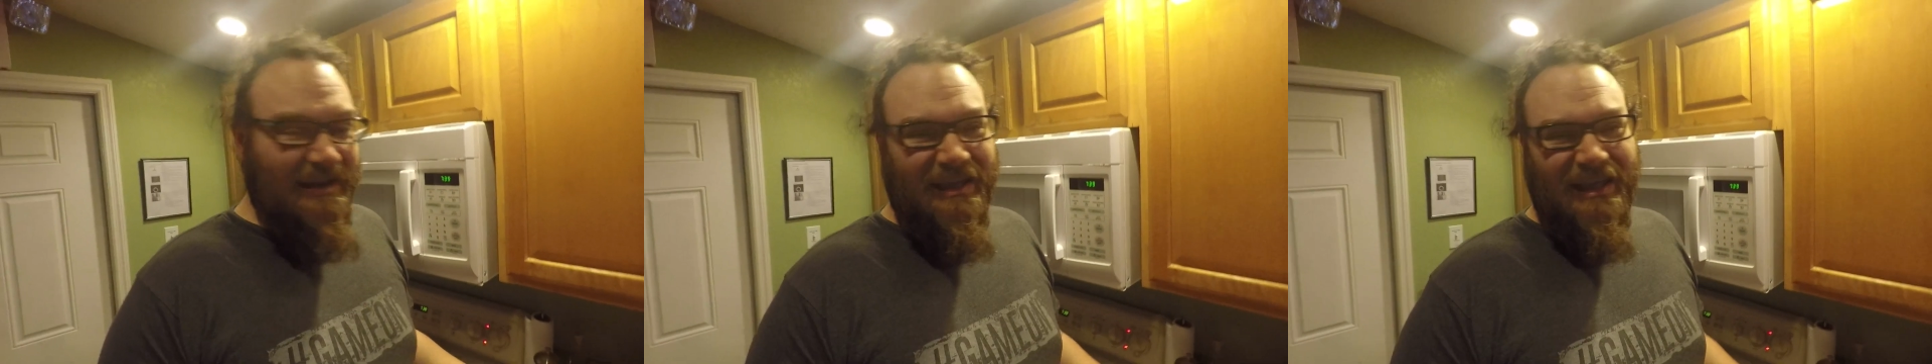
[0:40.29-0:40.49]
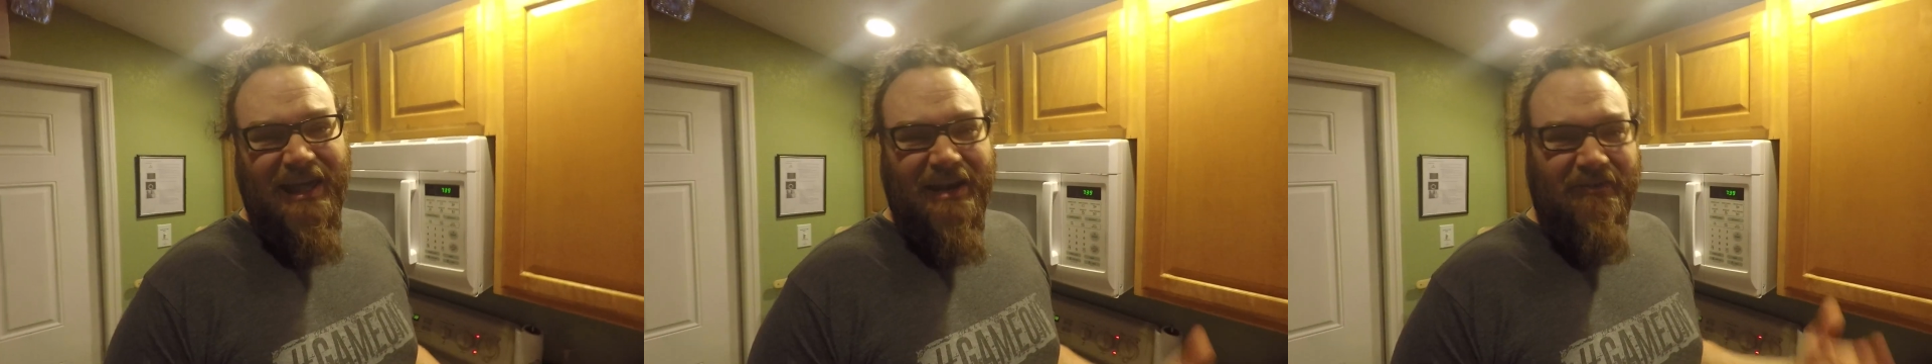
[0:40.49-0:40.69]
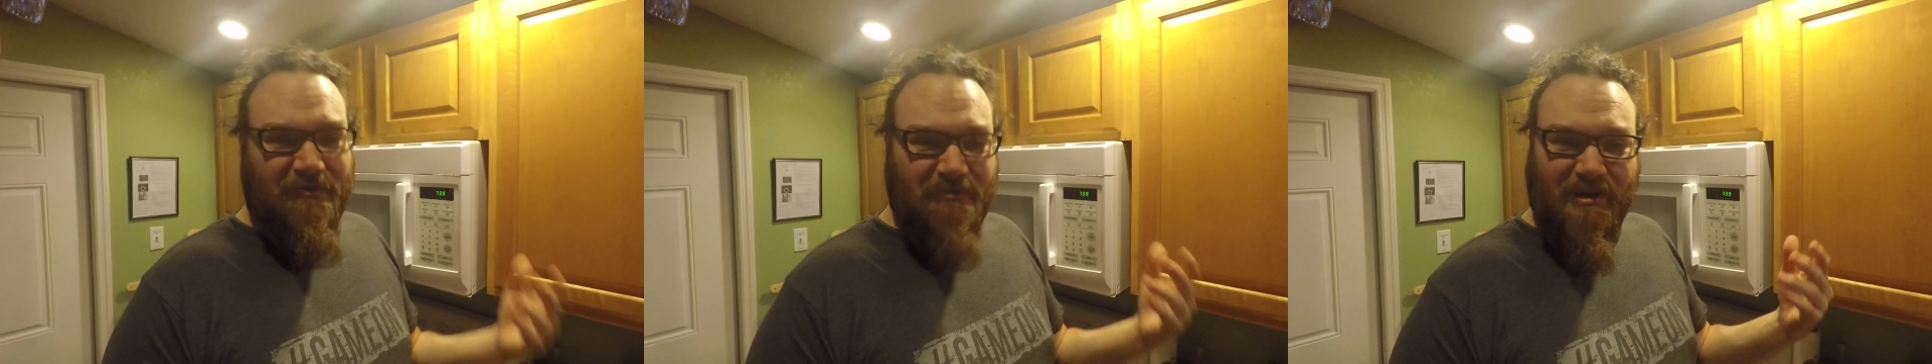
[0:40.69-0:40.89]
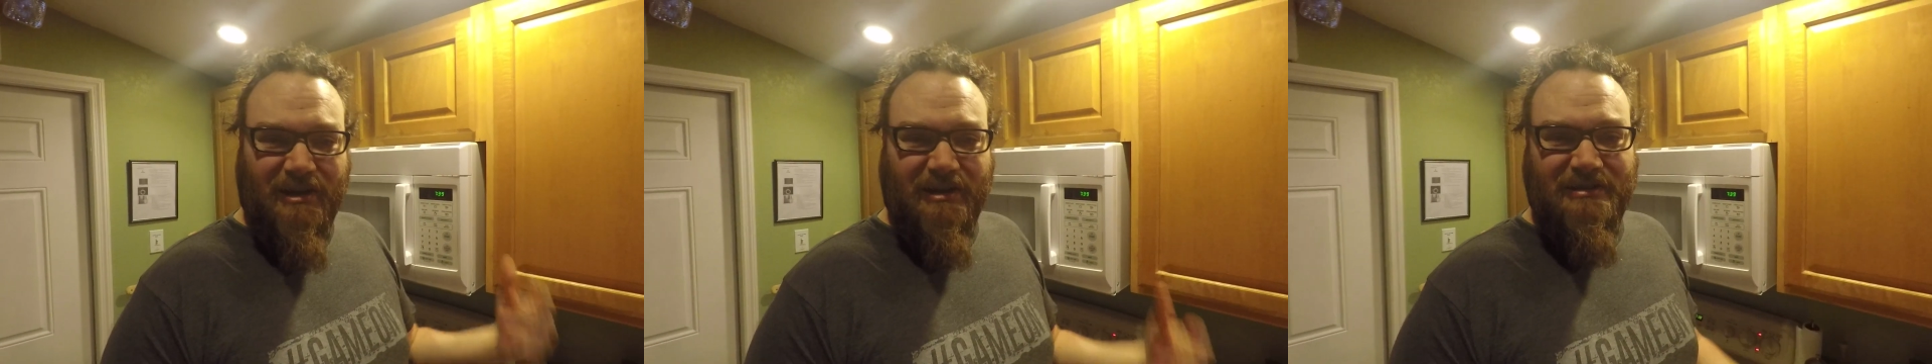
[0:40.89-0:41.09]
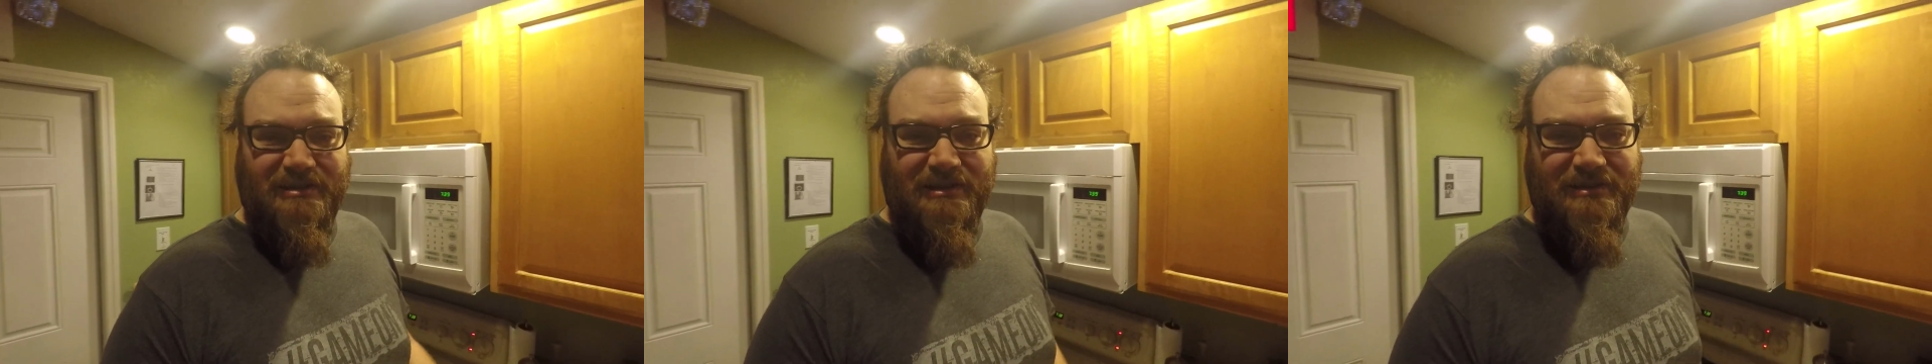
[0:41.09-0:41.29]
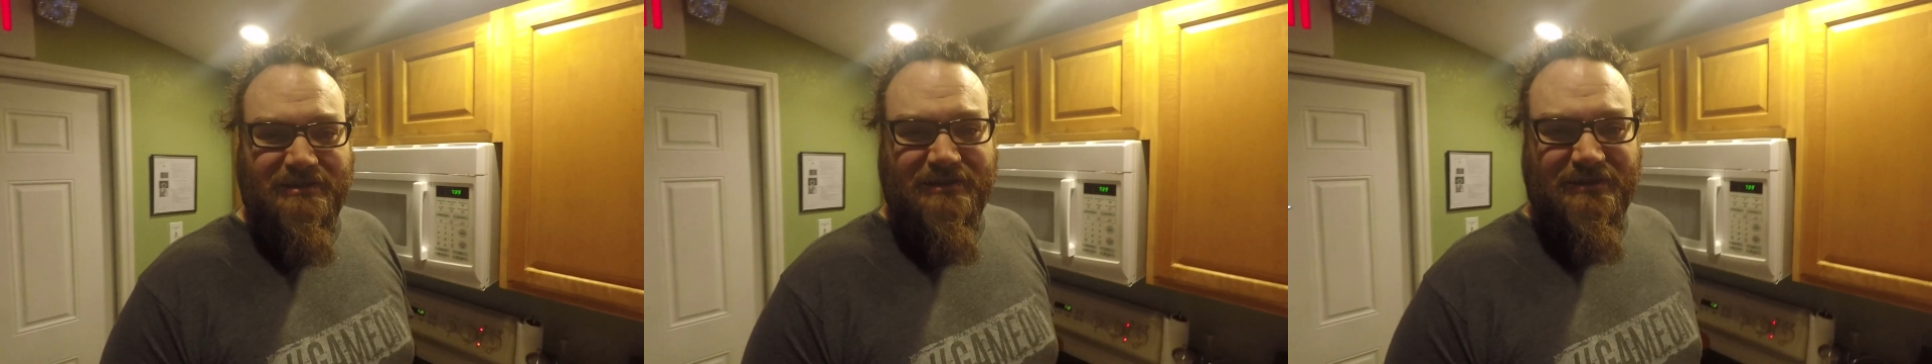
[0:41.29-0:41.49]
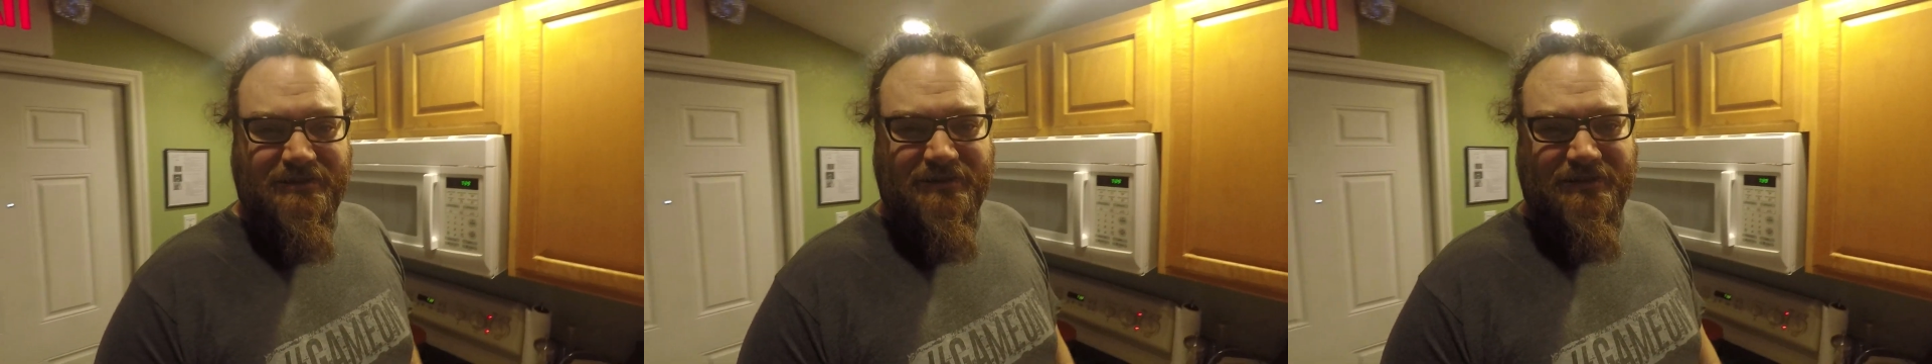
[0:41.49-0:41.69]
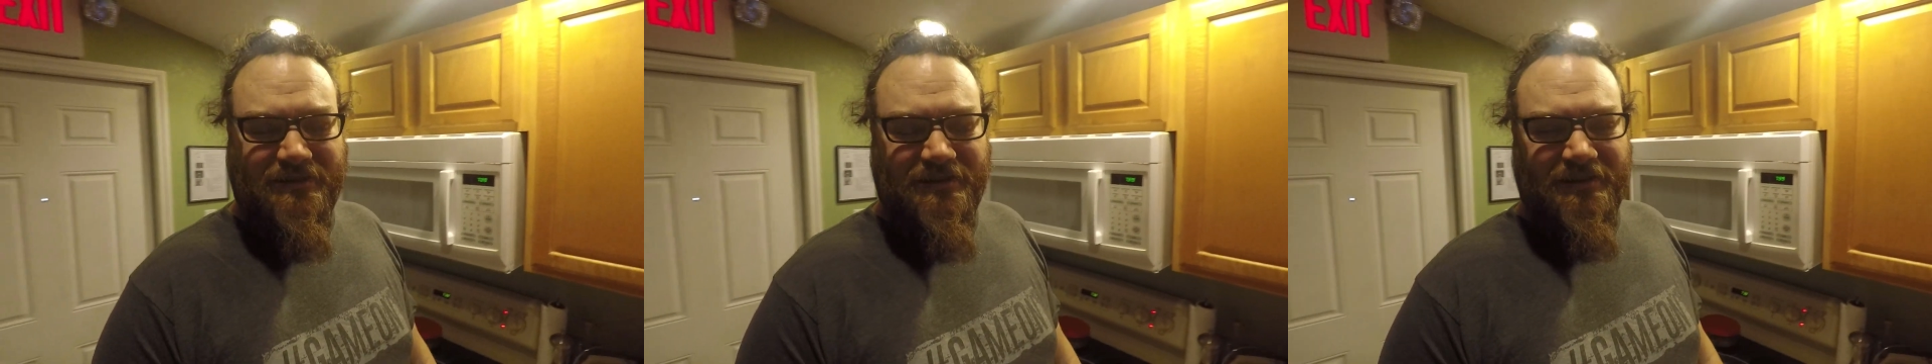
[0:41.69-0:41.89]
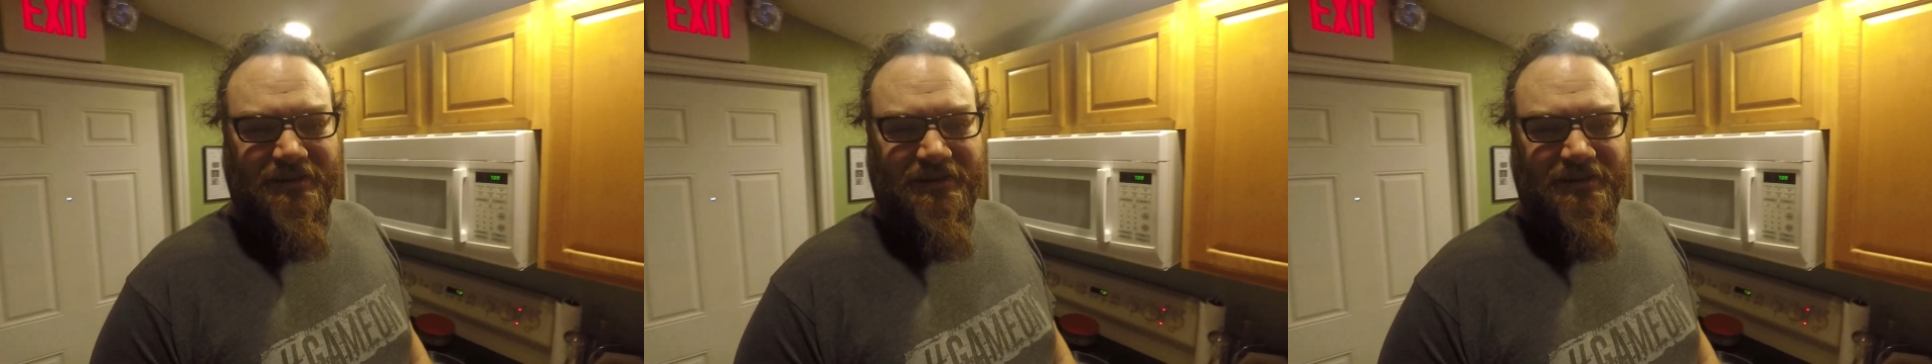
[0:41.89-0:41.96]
Gotta have American cheese in your